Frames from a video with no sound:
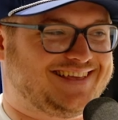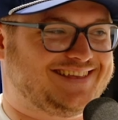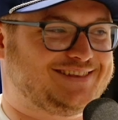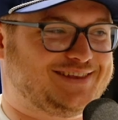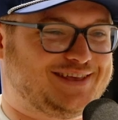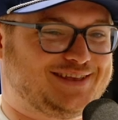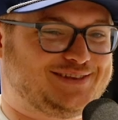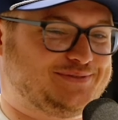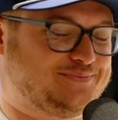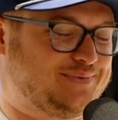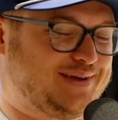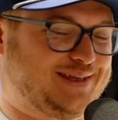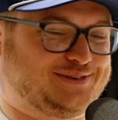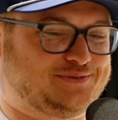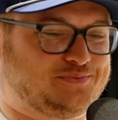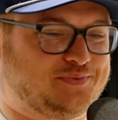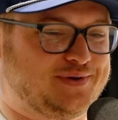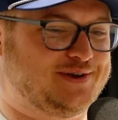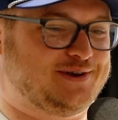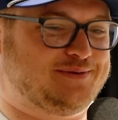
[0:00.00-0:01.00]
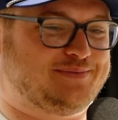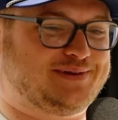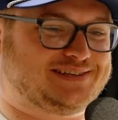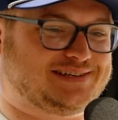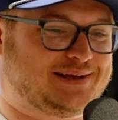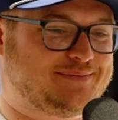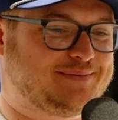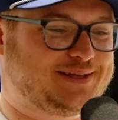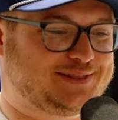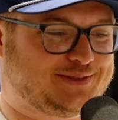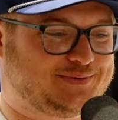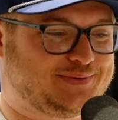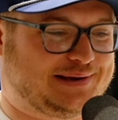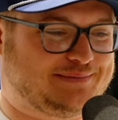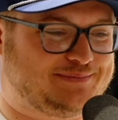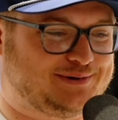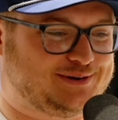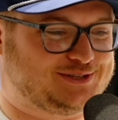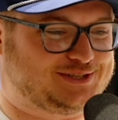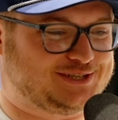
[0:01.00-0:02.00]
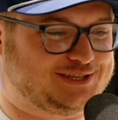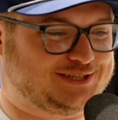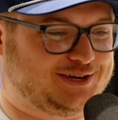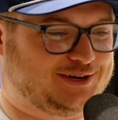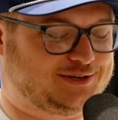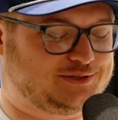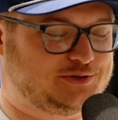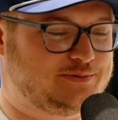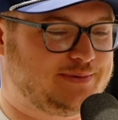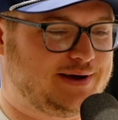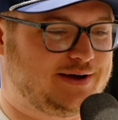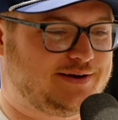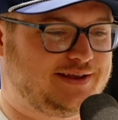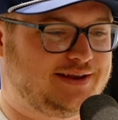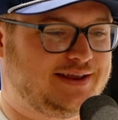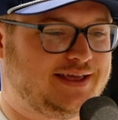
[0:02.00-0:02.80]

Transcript: it's it's weird because I'm not the right person to talk to about it